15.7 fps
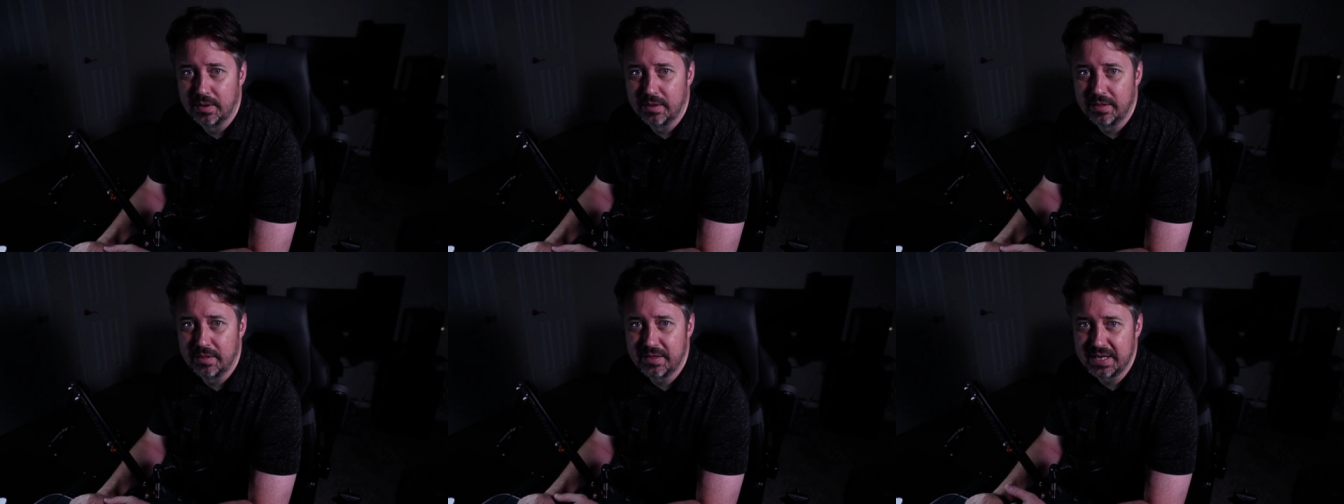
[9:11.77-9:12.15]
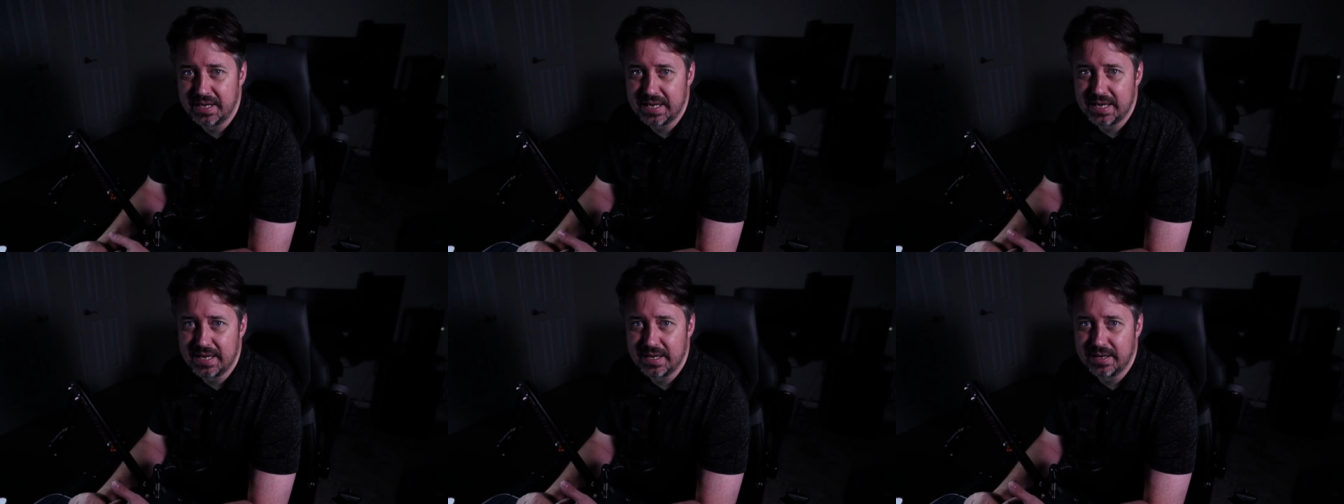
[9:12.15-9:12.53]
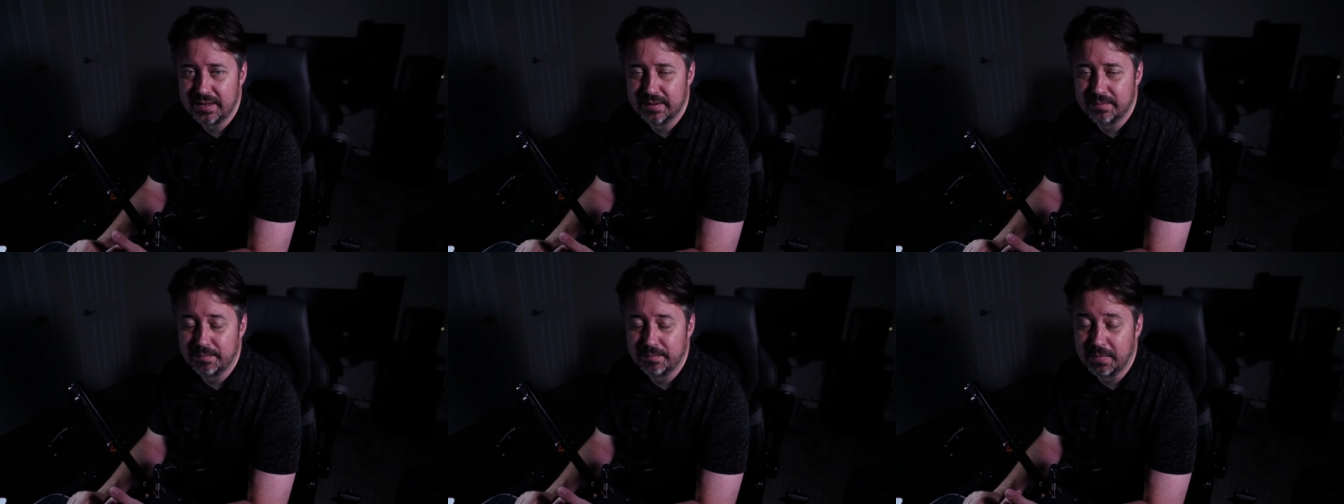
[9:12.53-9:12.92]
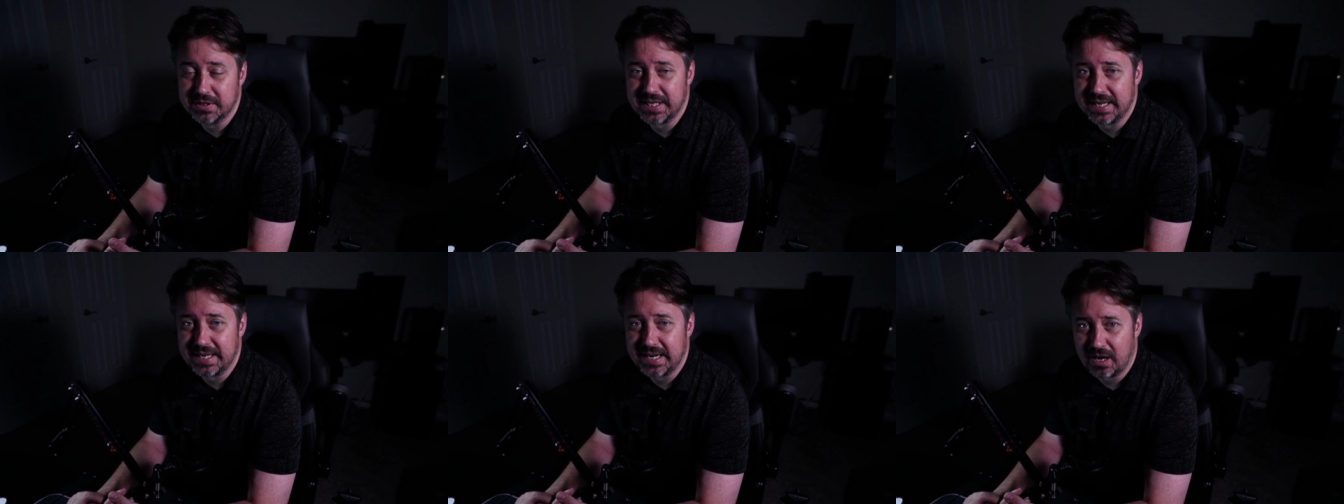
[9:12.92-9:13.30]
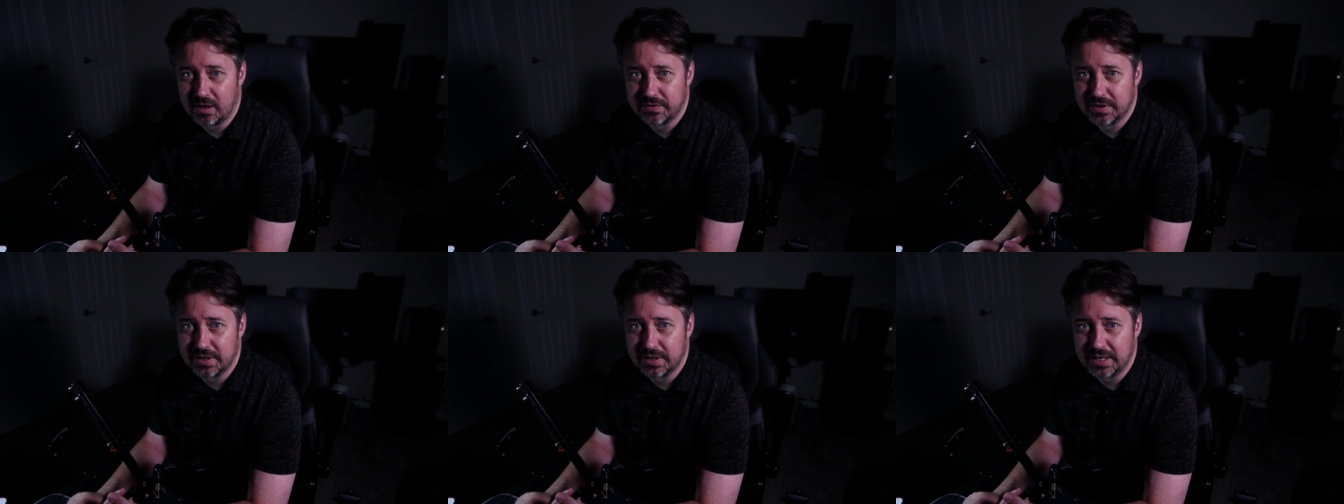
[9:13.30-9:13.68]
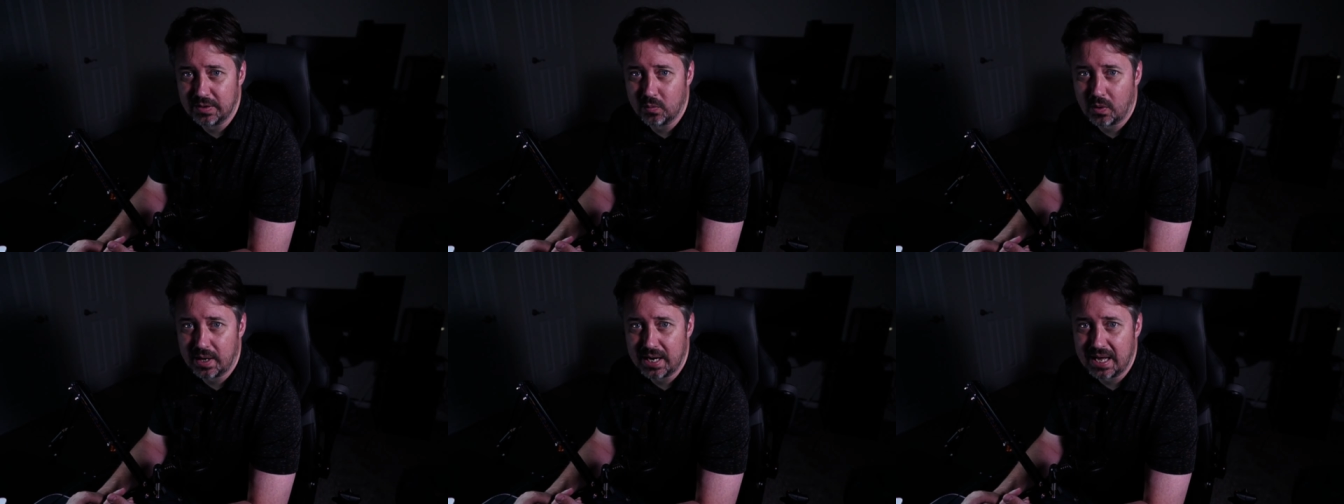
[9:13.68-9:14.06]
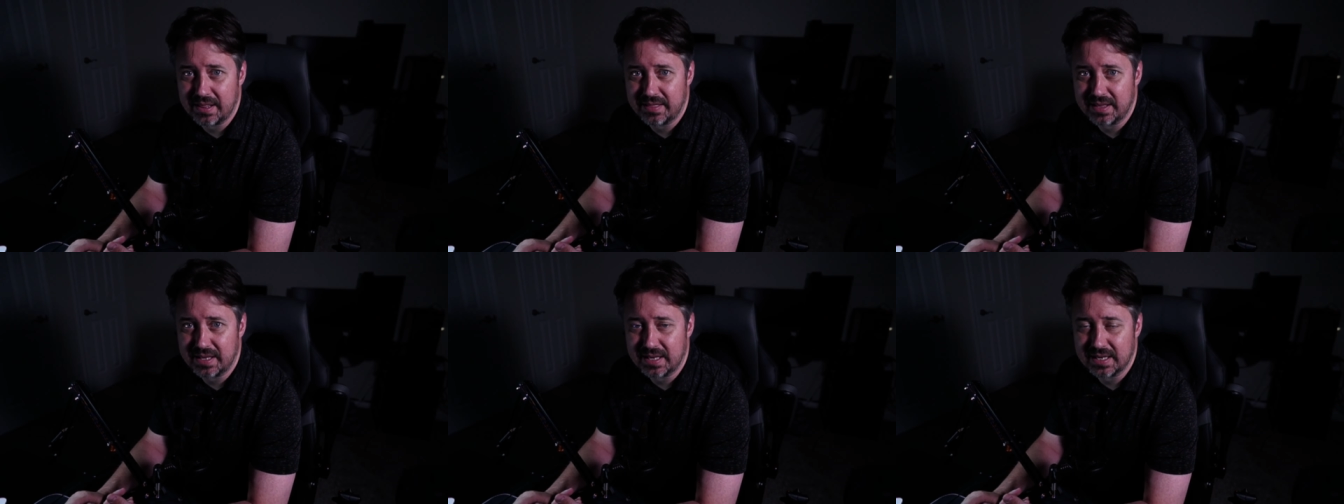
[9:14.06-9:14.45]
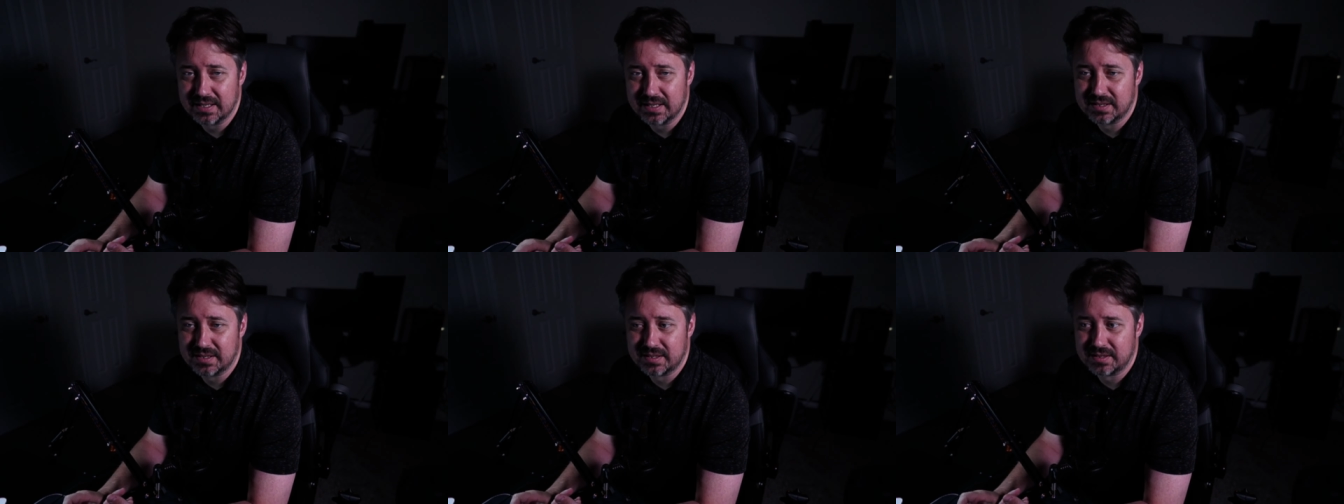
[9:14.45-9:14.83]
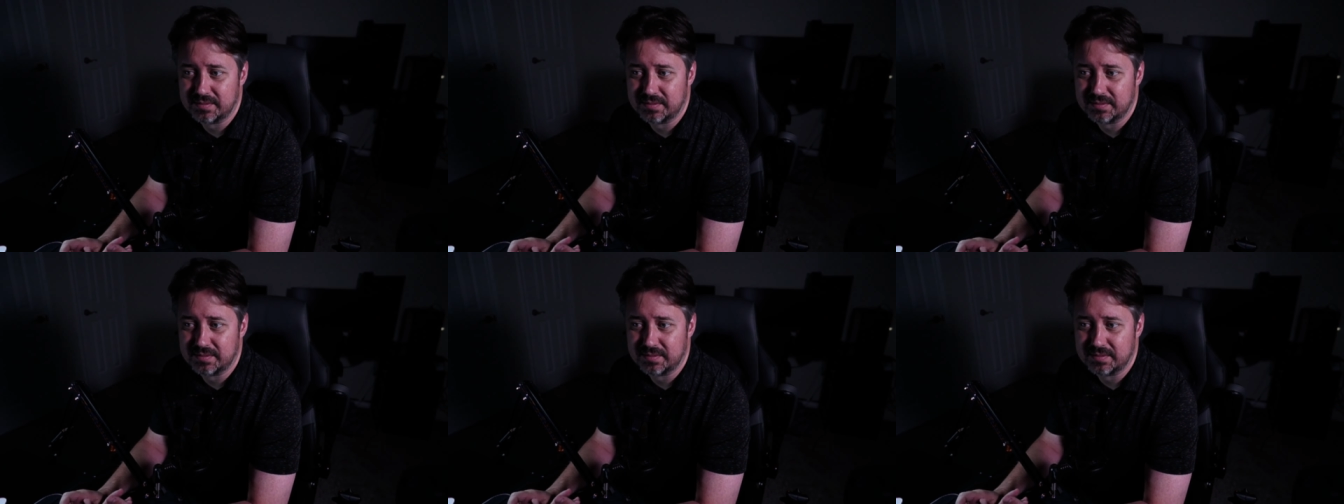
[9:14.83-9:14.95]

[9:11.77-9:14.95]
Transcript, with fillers: the Mustang Alpha and why I think it's